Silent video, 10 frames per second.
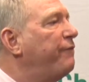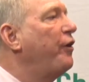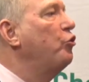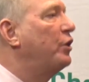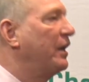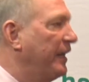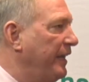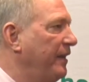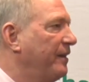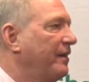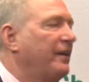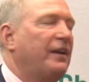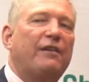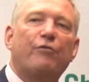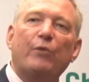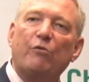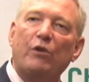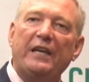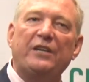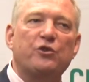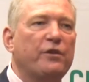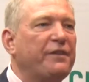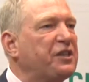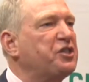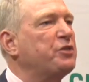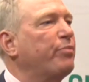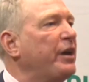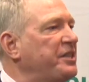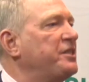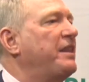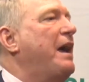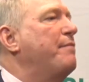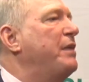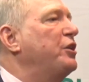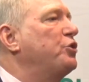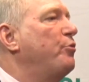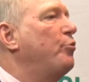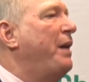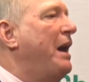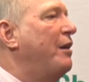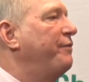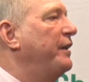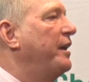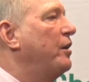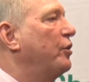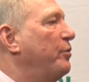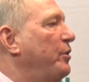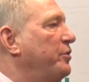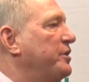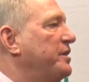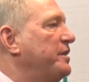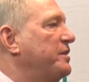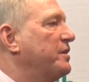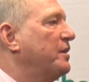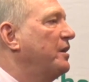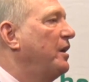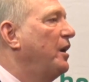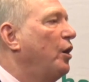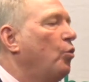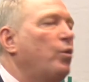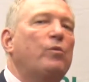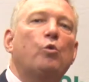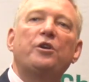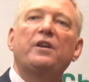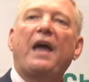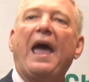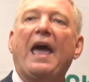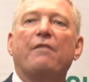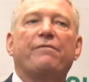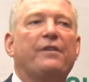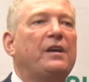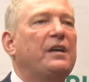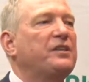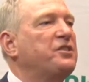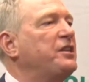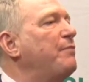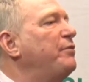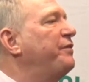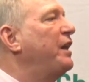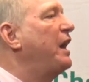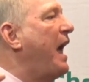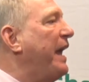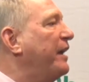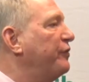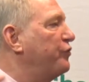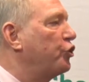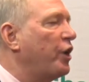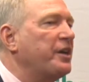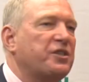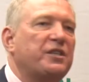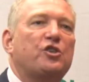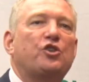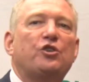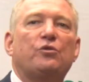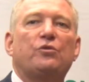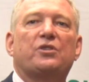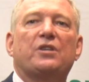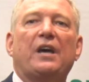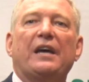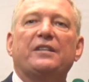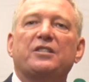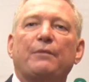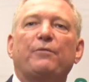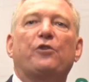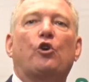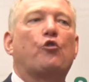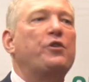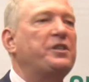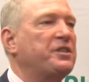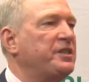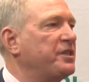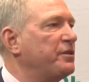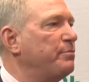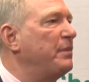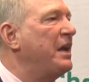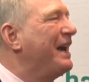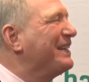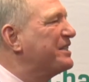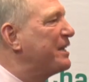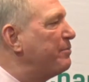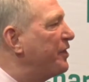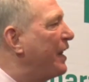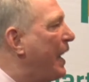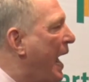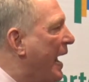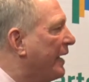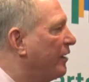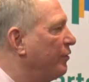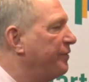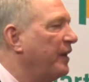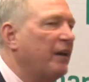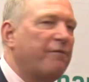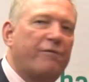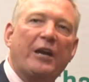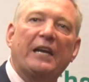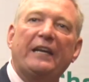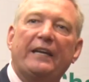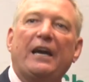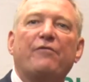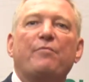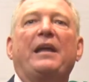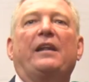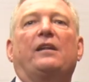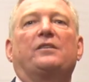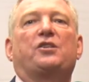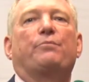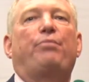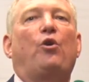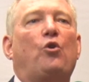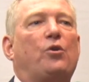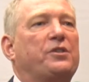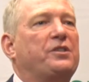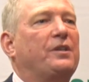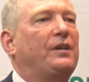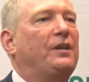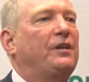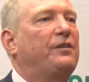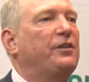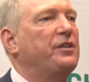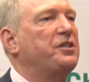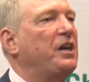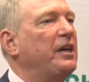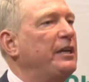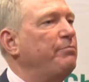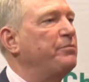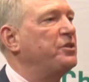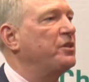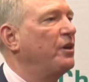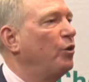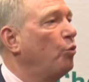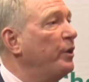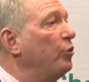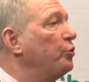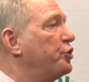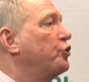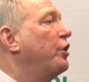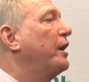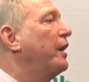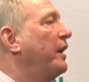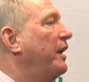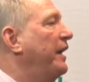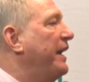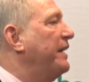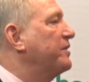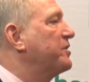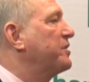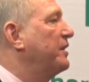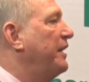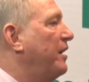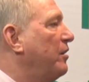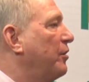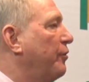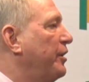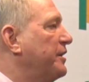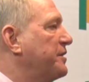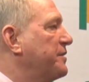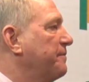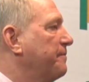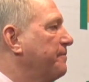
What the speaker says: vocally, if we really sort of express that much more powerfully in our communities, we wouldn't have some of the lack of trust issues and some of the criticism and some of the lack of, frankly, governmental support that at times we all struggle against in our careers.